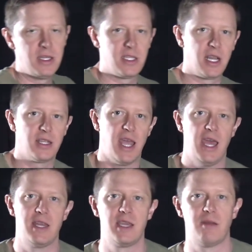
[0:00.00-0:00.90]
to get the
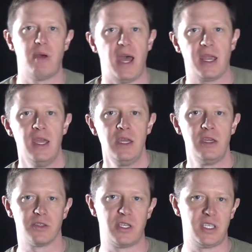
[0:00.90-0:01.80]
handgun back.
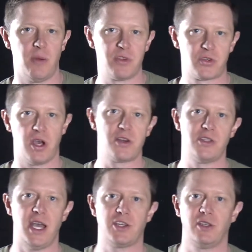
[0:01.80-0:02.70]
You'll see some
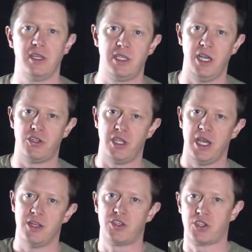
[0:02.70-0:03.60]
instructors actually teach
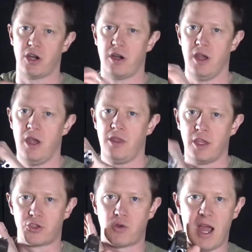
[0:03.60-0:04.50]
the insert,
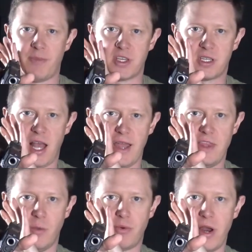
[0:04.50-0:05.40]
they'll drop the slide
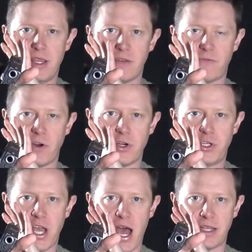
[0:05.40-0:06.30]
and they'll break the first
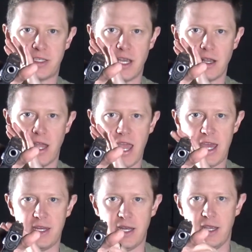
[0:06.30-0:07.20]
shot
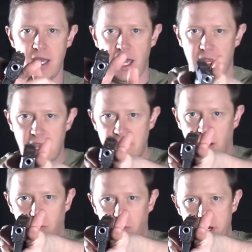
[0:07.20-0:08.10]
single-handed, and then
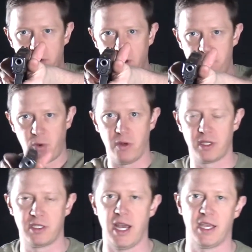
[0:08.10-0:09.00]
they'll re-grip it with
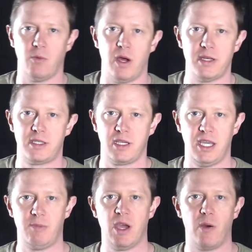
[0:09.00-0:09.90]
the second one to
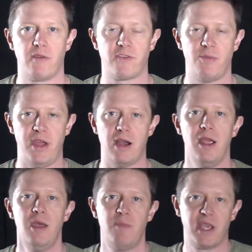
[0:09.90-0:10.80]
keep going from
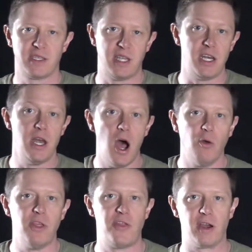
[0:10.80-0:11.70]
there because they
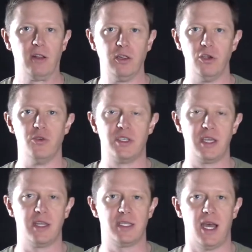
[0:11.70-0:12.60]
know that they're
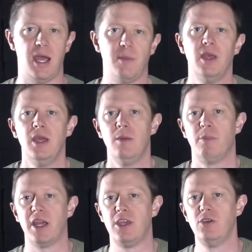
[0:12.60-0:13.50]
losing the time.
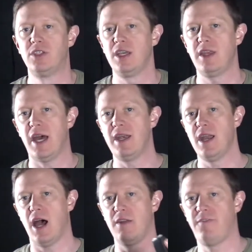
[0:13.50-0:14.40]
By using that
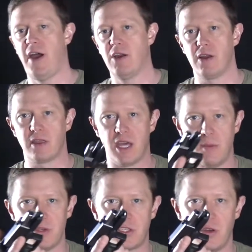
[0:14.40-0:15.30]
non-firing
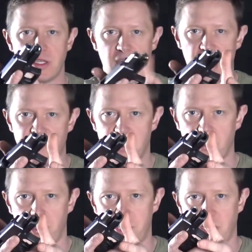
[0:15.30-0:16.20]
thumb, as soon as I have
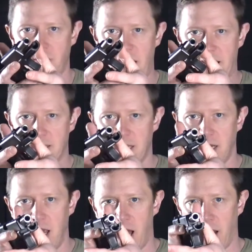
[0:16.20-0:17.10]
insertion of the
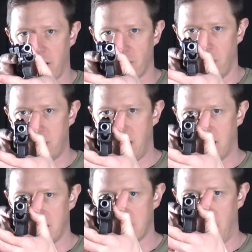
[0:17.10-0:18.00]
magazine, I can
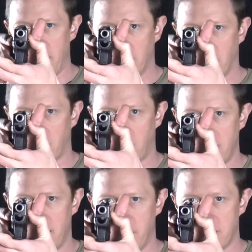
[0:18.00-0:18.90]
rotate the slide to look
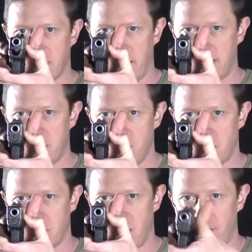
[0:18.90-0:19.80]
right down the sights, use
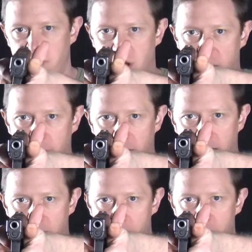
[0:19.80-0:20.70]
the thumb to drop it,
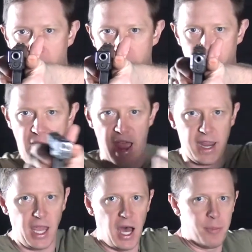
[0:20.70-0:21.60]
and I'm
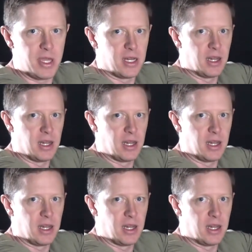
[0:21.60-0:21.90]
back up in